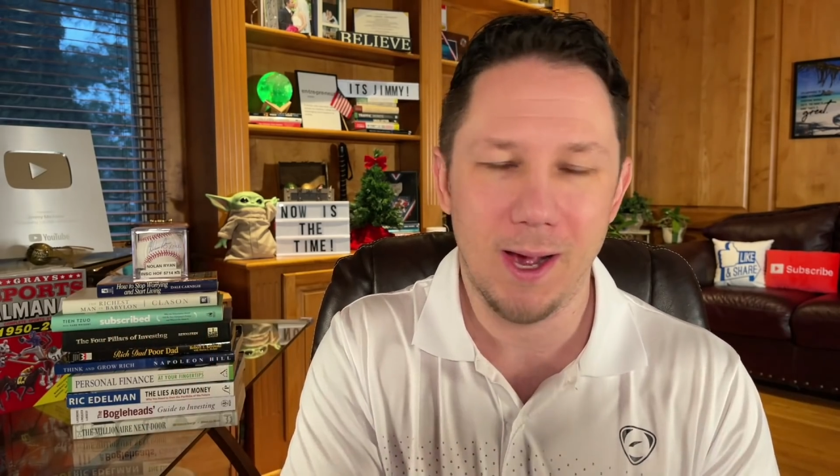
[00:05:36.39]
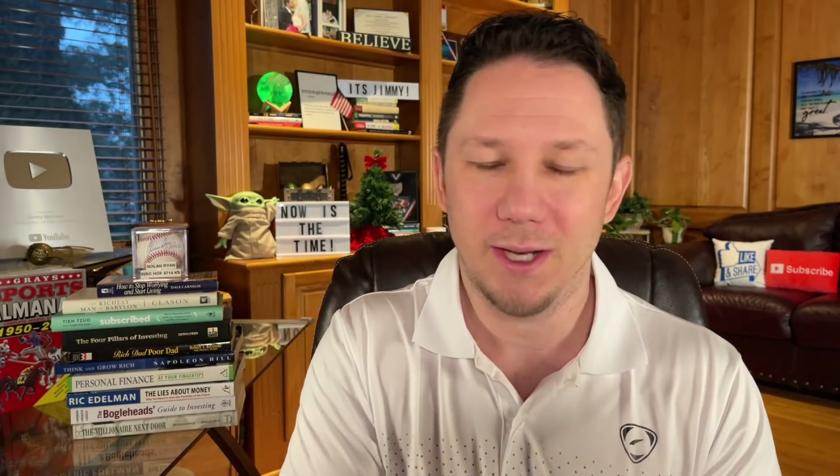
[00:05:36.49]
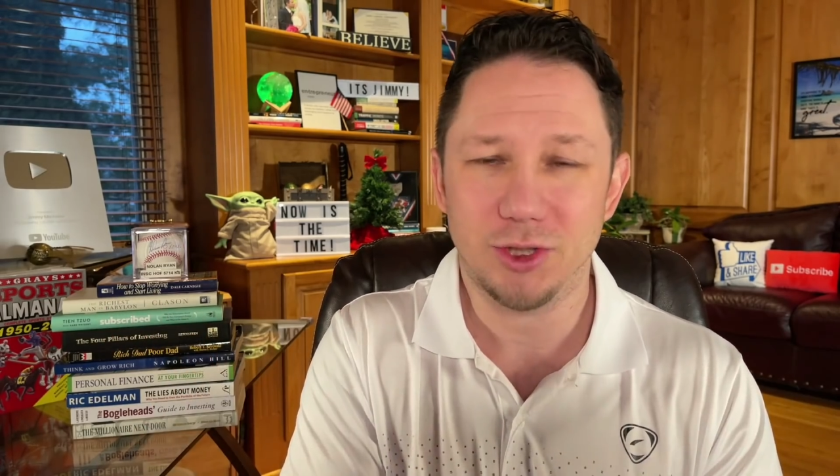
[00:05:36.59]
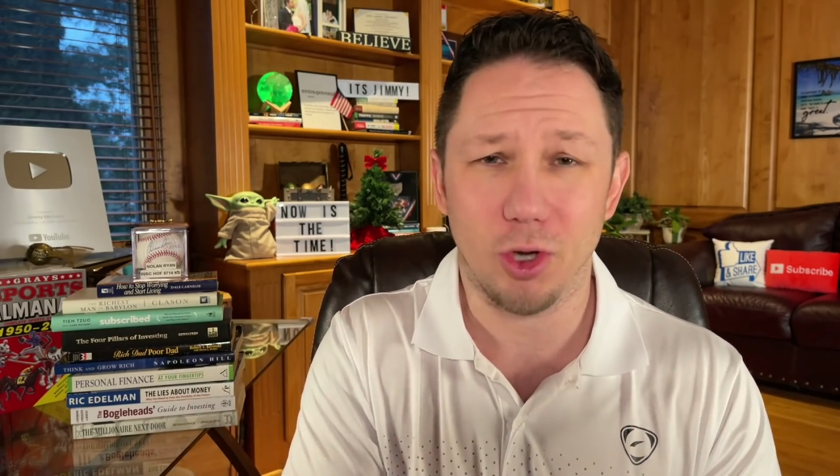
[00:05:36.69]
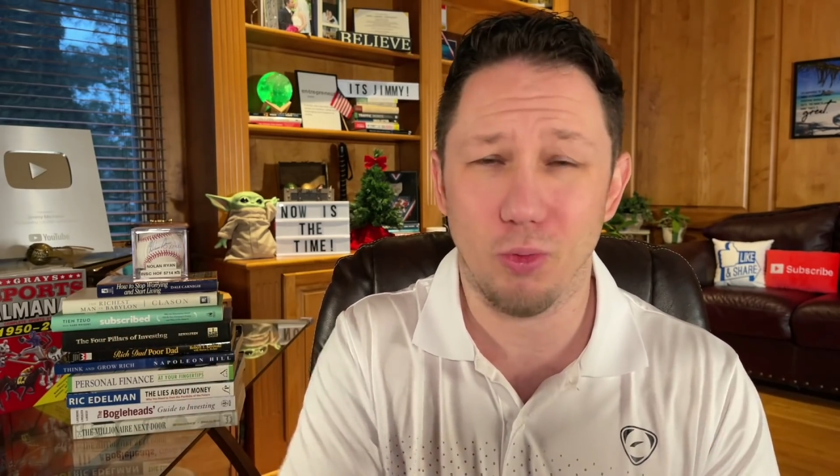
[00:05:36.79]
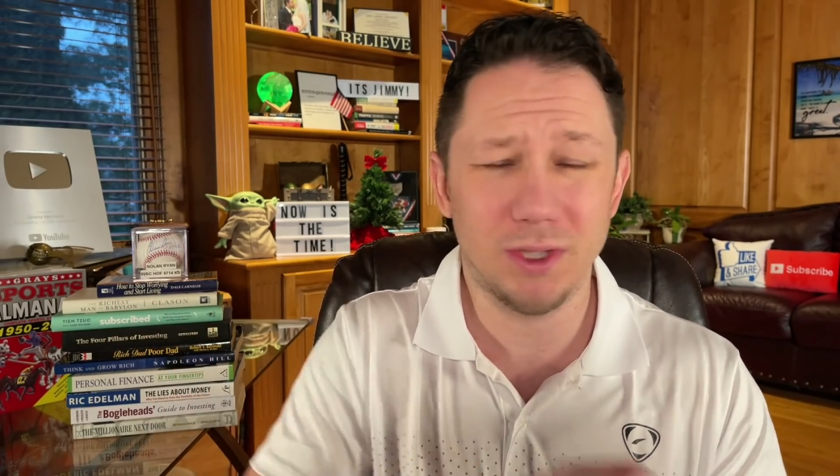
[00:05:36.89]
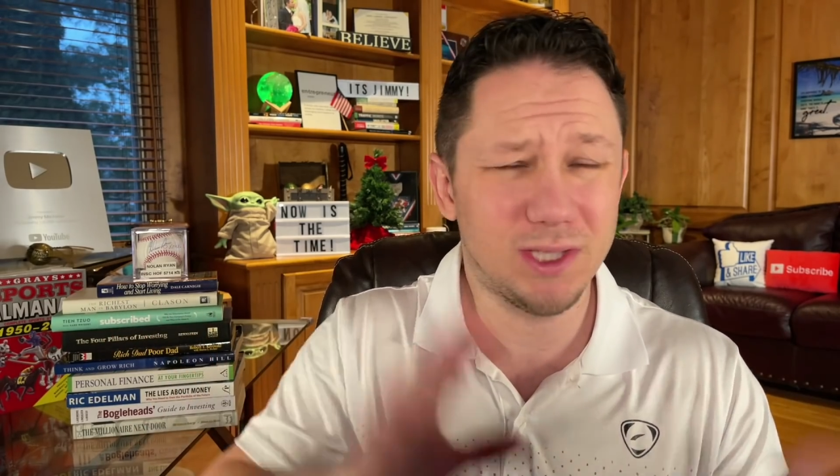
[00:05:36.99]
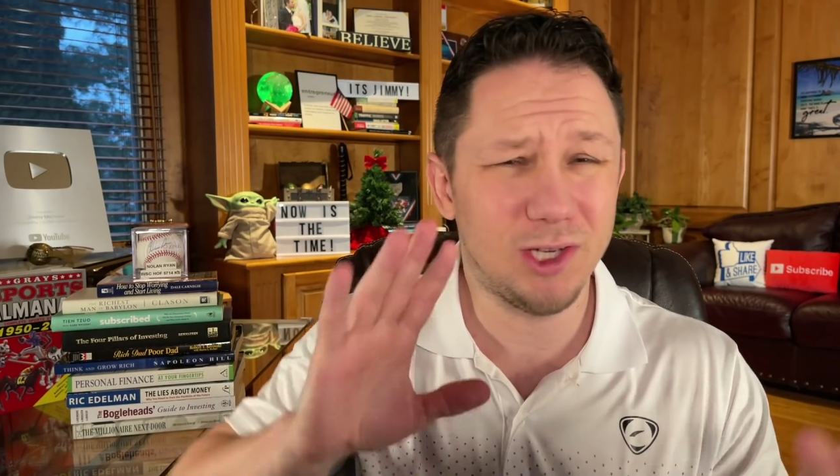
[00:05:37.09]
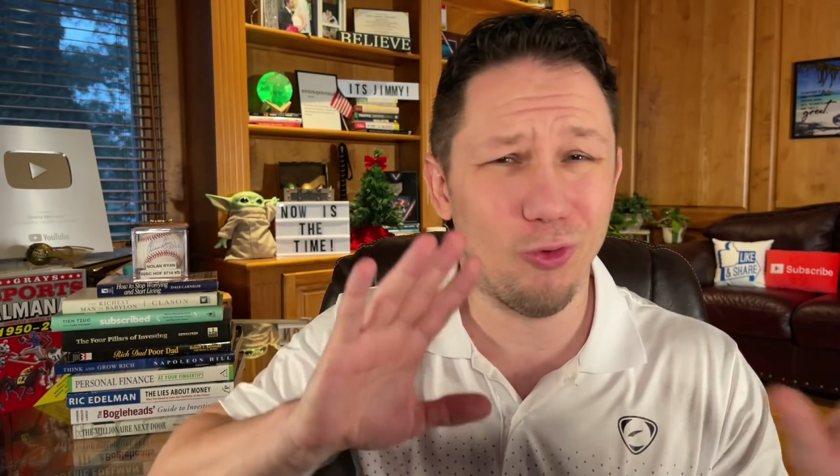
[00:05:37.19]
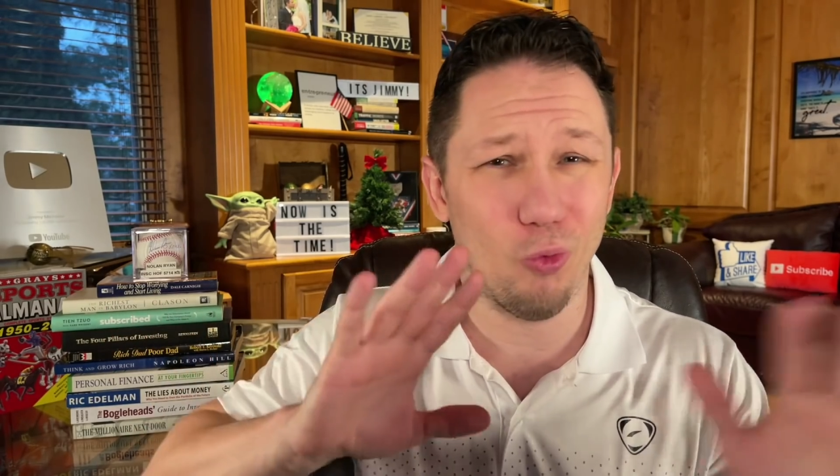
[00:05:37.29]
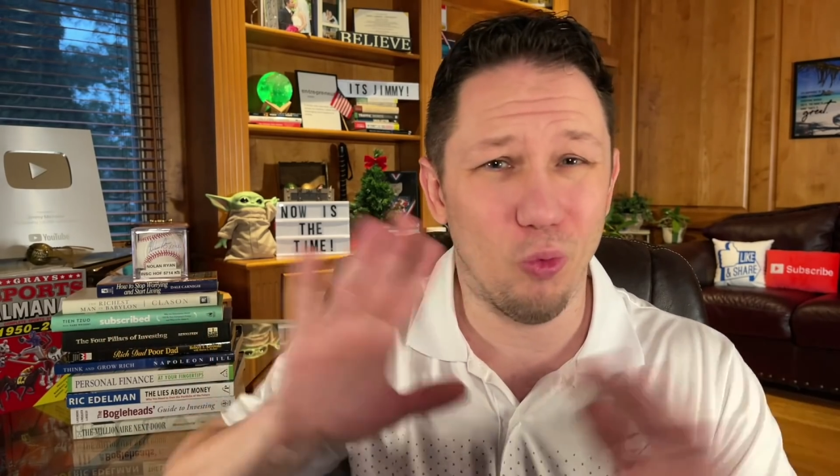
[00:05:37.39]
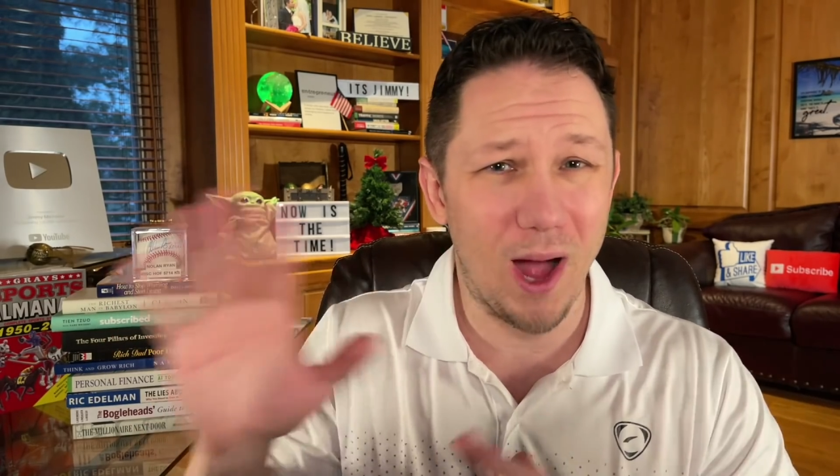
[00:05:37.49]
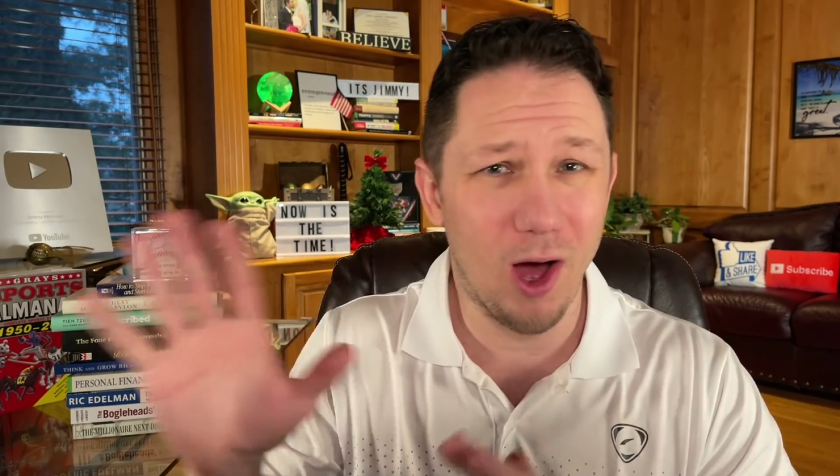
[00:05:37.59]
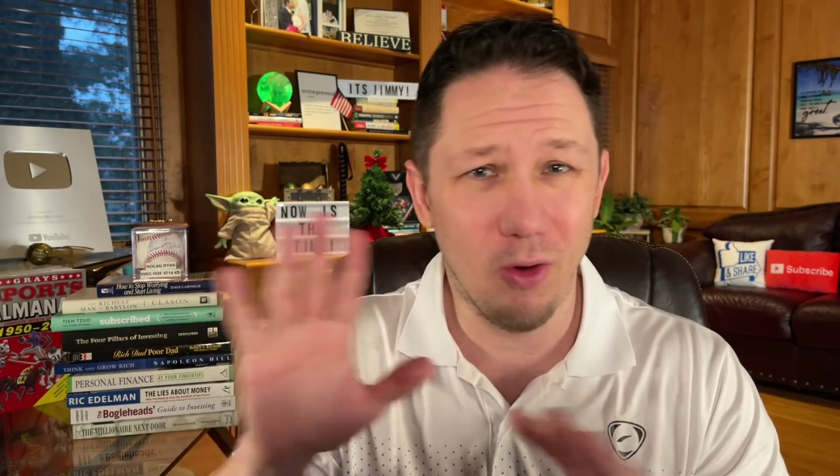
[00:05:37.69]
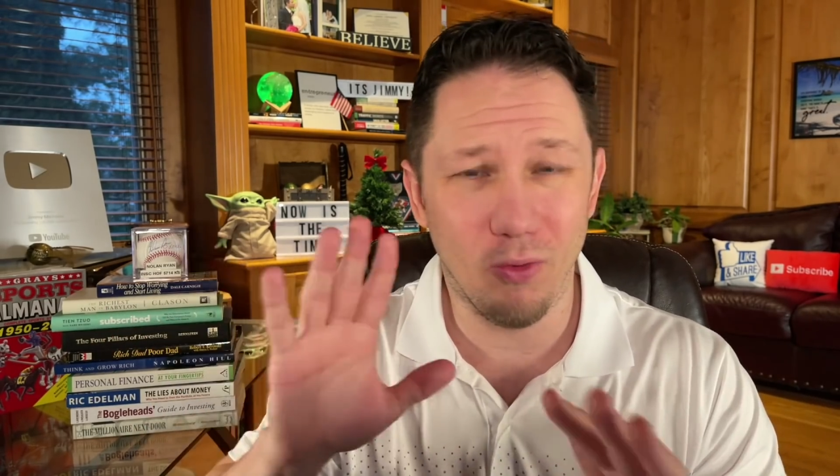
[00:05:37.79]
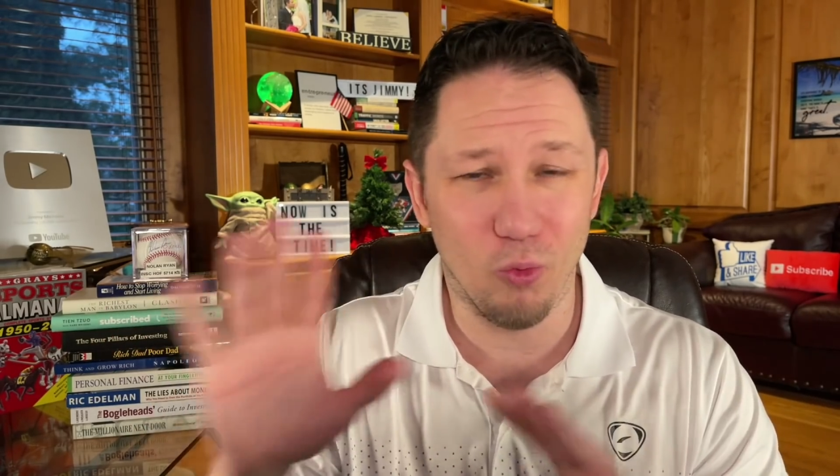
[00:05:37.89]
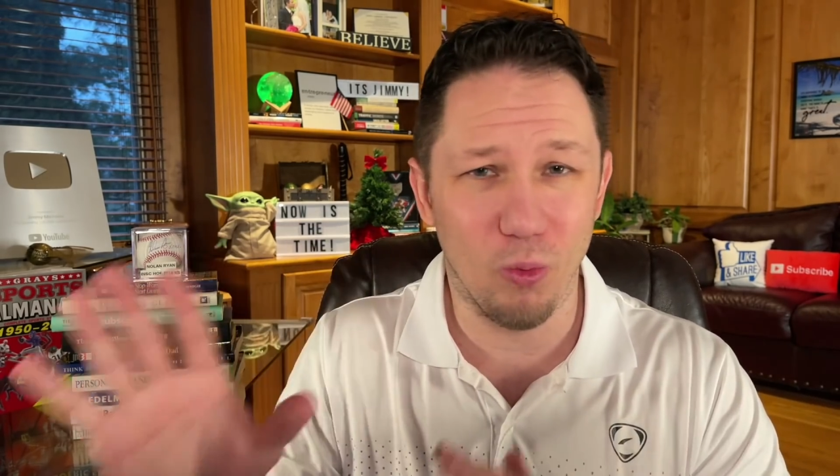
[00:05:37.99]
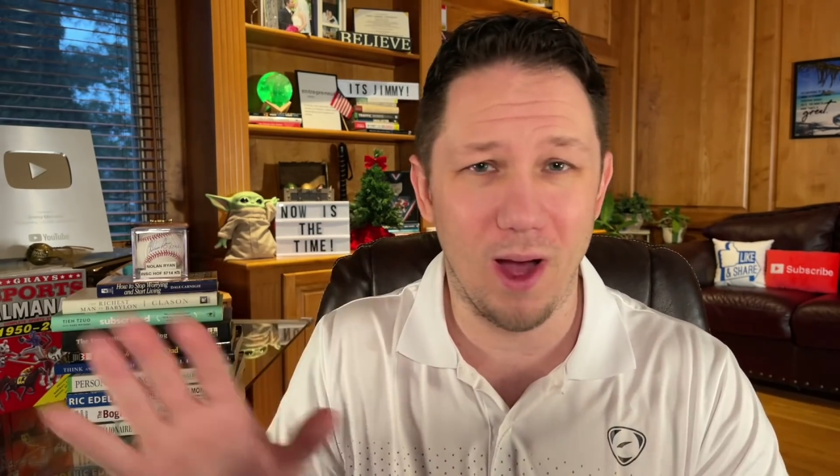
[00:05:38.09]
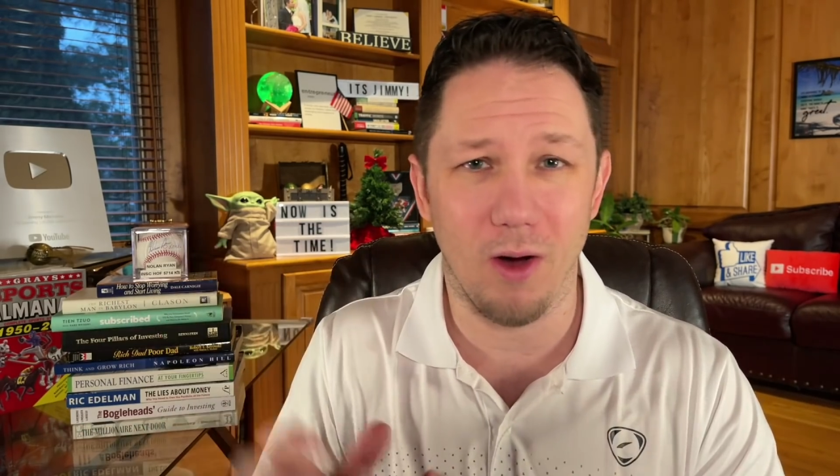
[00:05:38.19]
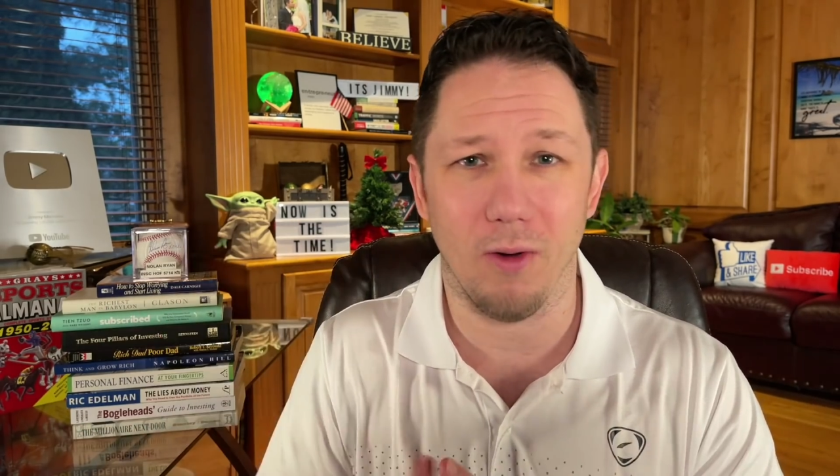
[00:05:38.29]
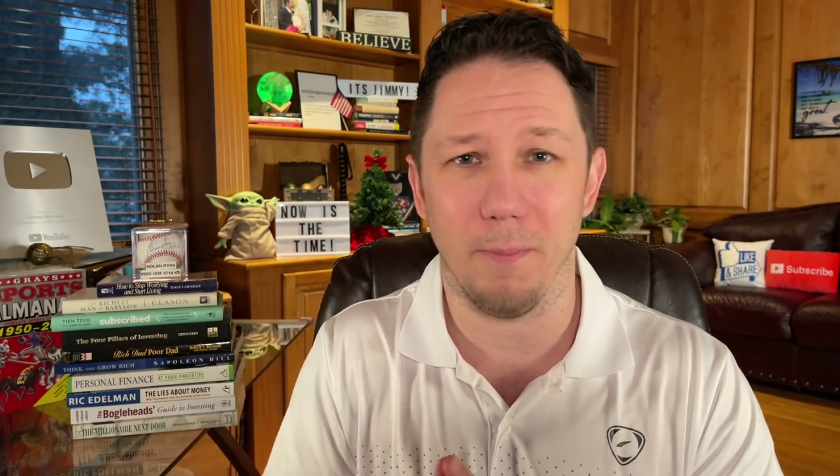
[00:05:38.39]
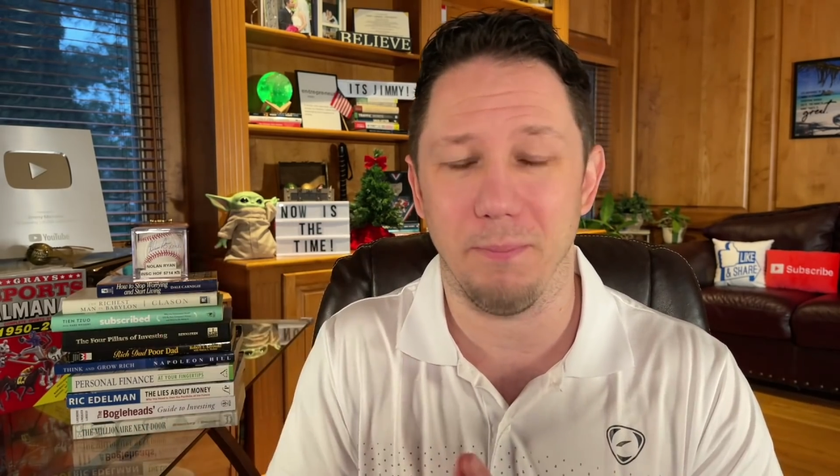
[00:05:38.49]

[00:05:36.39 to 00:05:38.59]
So we're still well